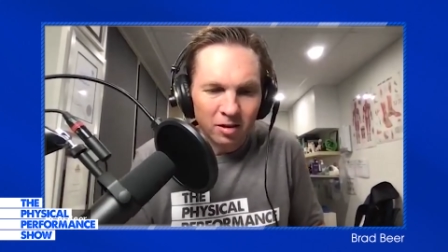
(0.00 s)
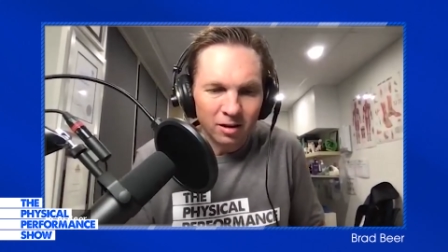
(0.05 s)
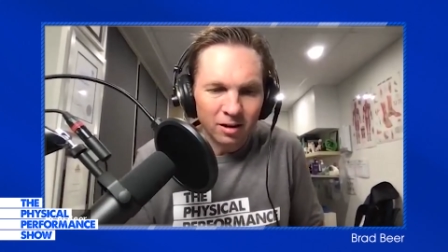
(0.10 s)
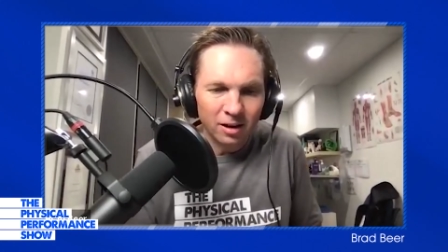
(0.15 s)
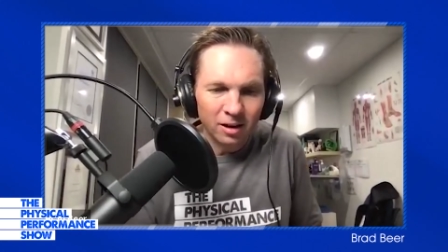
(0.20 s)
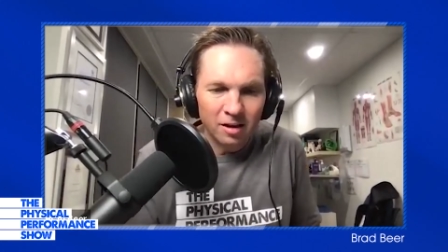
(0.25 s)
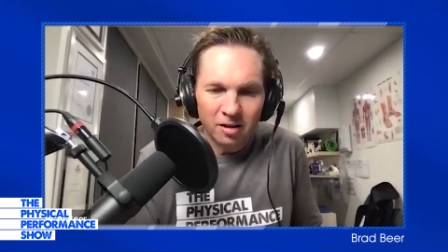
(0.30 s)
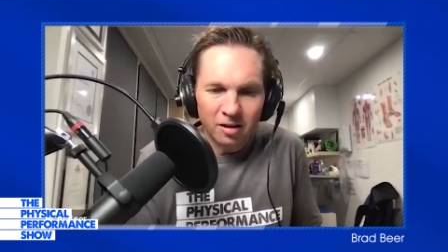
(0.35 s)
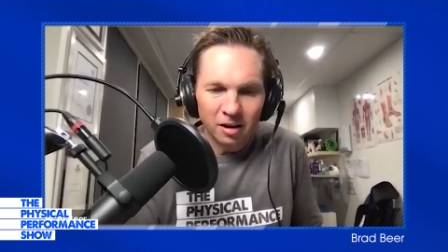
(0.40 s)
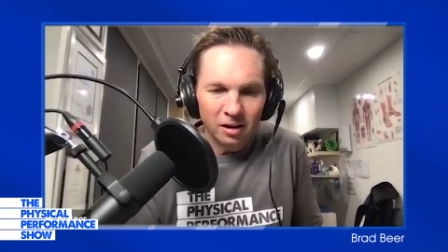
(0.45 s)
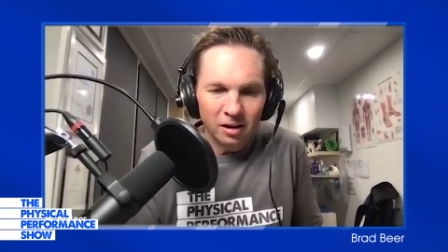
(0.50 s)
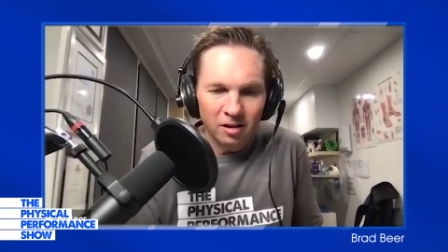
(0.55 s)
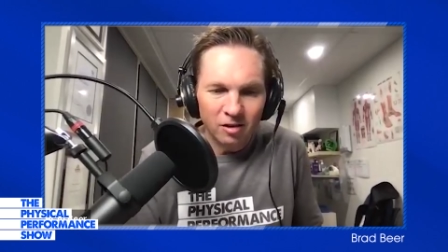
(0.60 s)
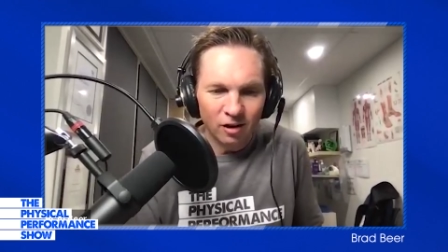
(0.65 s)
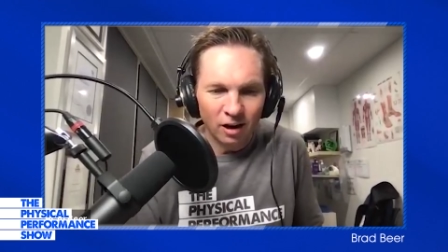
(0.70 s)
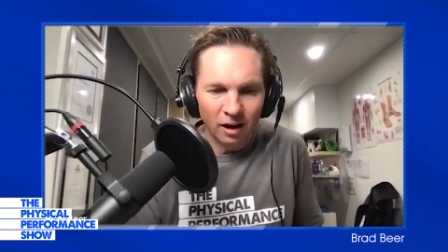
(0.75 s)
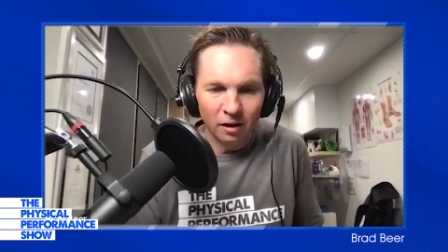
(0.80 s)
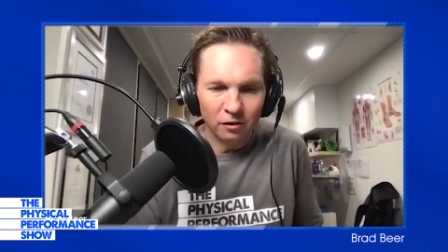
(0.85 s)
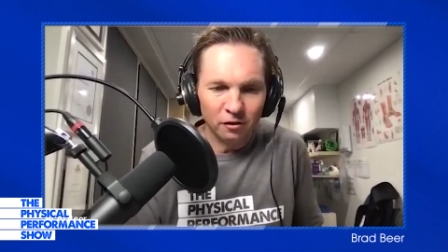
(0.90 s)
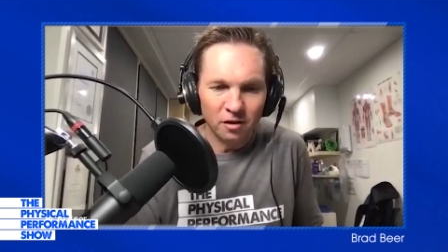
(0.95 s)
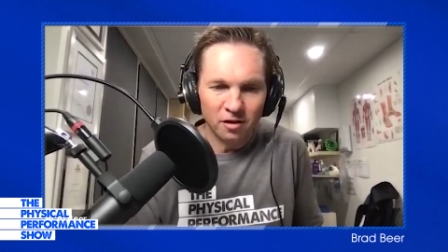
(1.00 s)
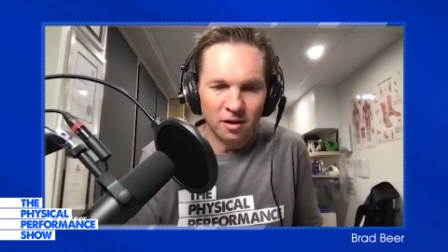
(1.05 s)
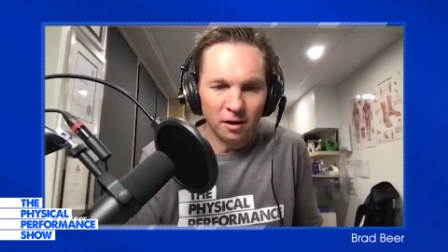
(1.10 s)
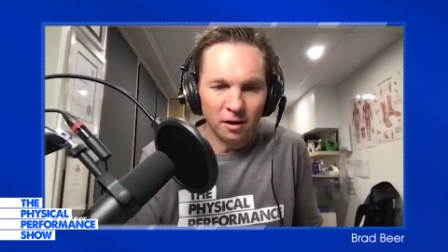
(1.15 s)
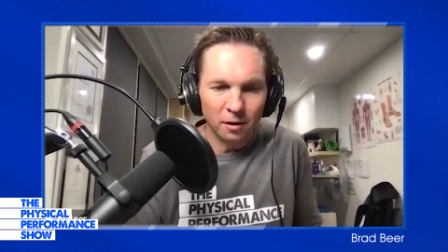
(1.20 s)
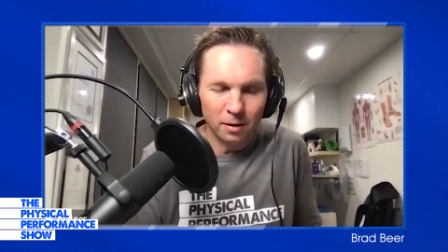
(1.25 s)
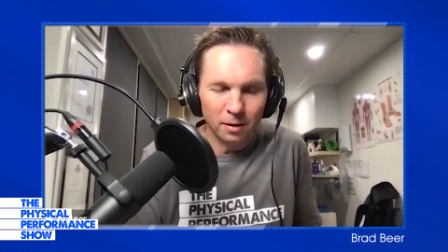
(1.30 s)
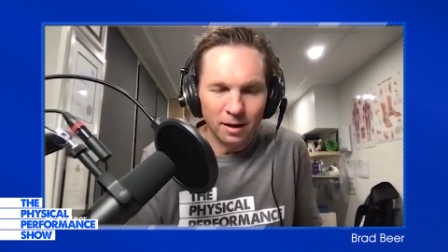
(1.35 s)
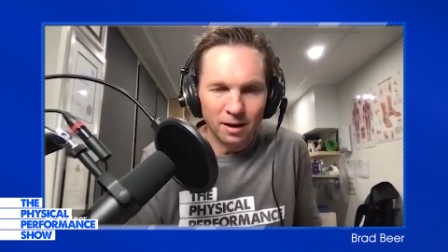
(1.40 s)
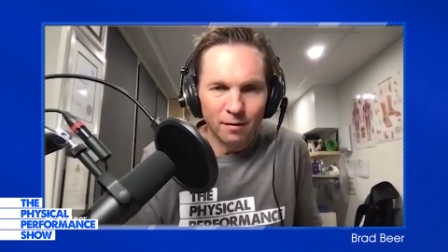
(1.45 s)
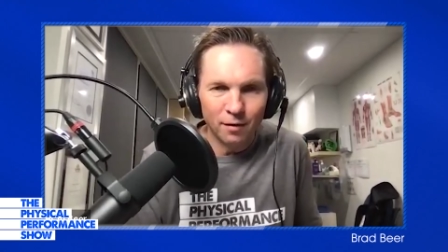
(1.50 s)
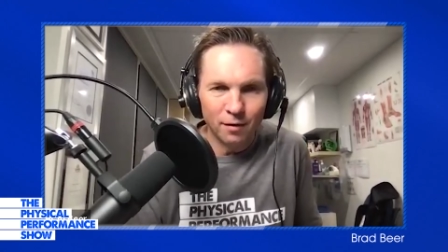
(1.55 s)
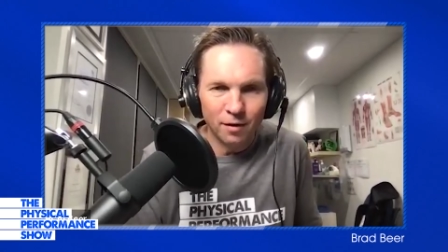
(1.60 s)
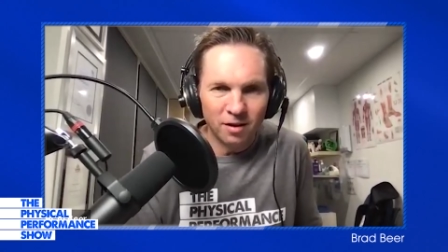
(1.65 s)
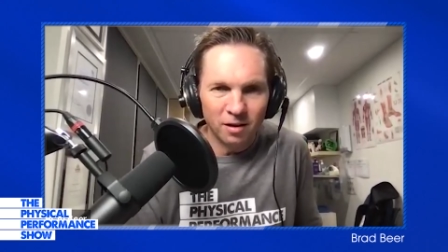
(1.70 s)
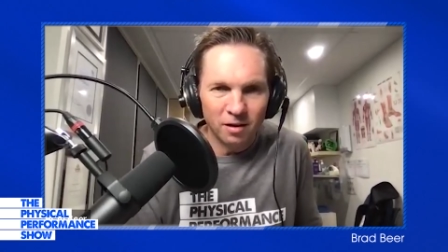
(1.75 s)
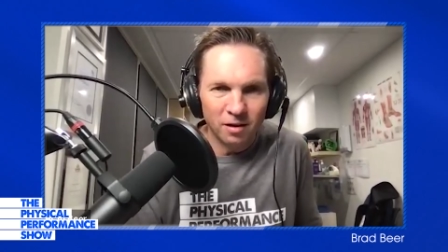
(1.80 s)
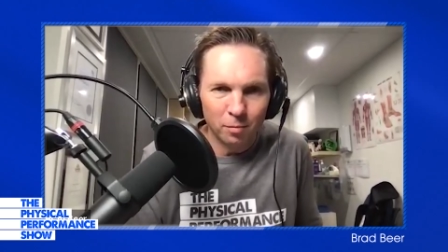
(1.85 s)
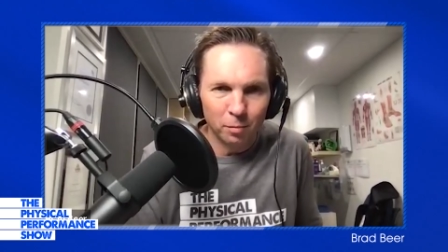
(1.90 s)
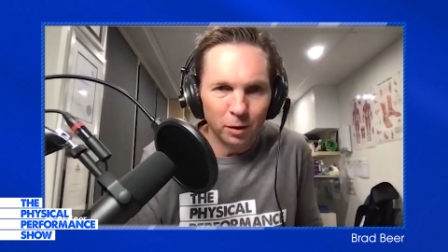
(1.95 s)
and he said his challenge is going to be if
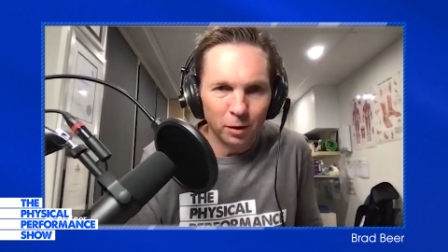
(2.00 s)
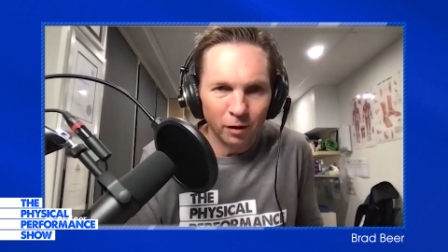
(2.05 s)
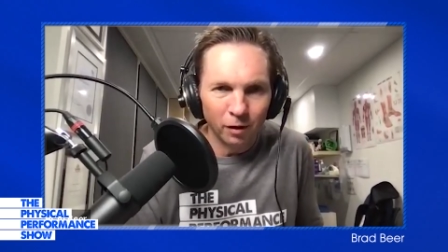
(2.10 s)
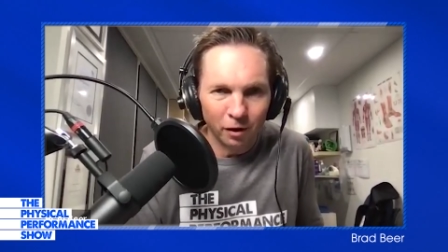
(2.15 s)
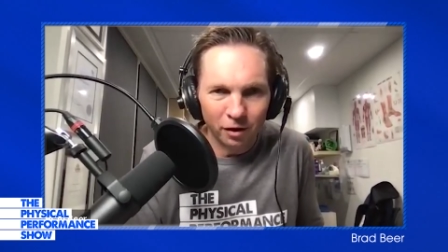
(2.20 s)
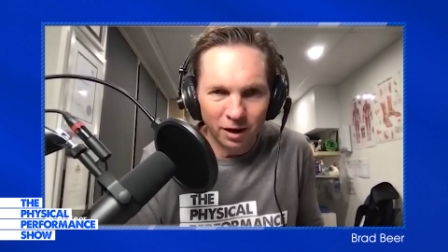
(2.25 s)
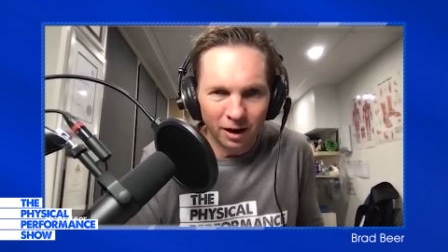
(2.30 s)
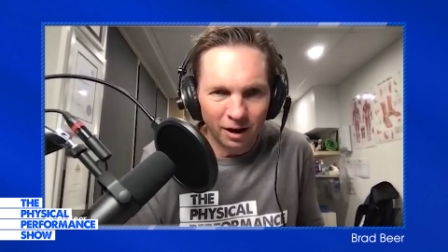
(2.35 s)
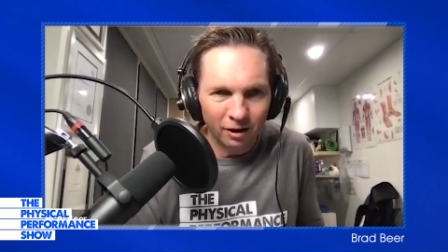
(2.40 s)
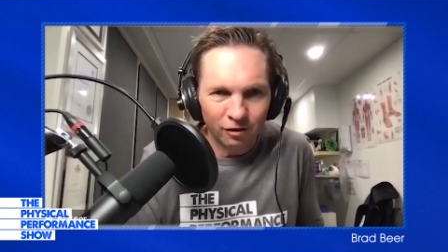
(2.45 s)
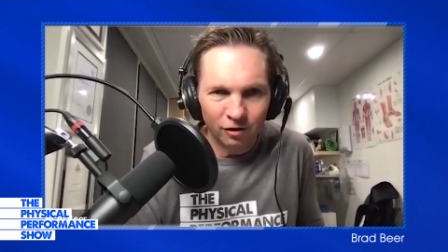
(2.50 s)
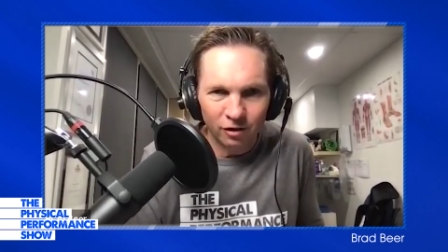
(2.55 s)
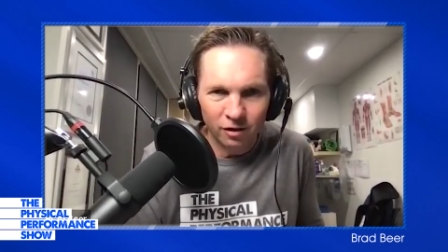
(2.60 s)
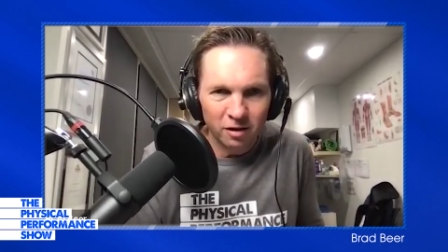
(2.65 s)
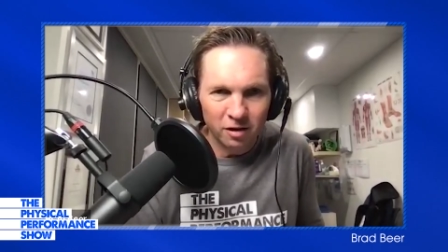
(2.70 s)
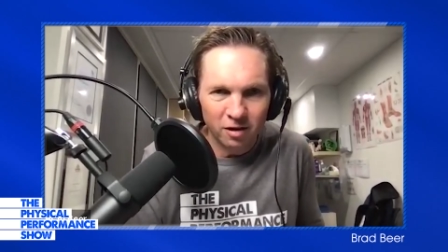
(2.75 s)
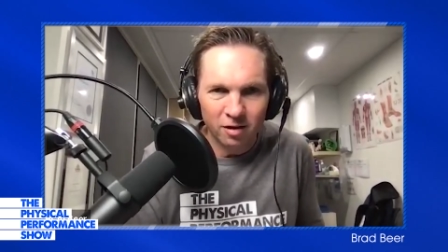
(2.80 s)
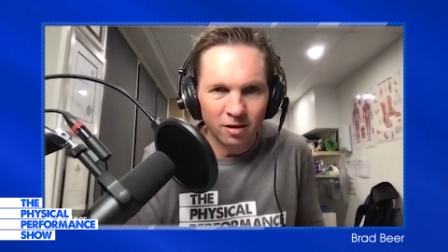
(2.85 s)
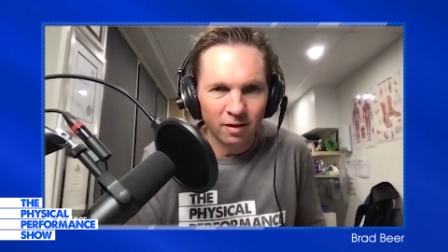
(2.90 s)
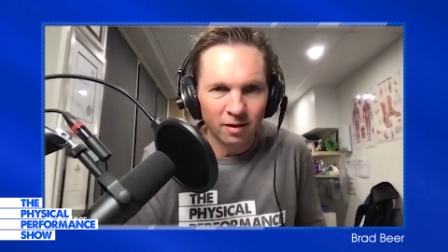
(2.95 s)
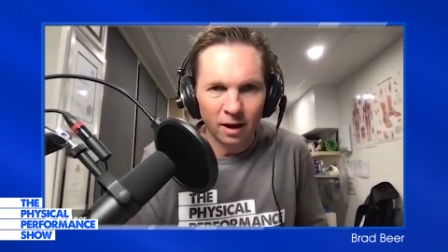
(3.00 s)
it's in split locations,